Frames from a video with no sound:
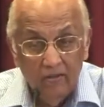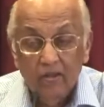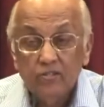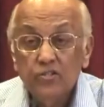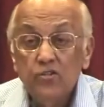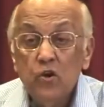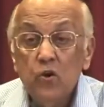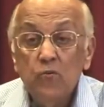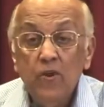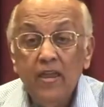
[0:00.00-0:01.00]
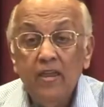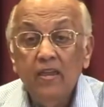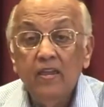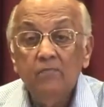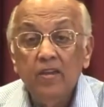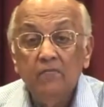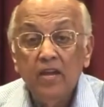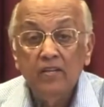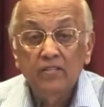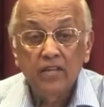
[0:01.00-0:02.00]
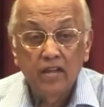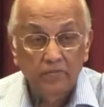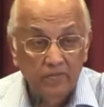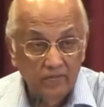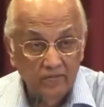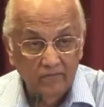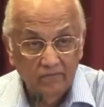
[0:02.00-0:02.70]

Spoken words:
There's no way he can be my disciple.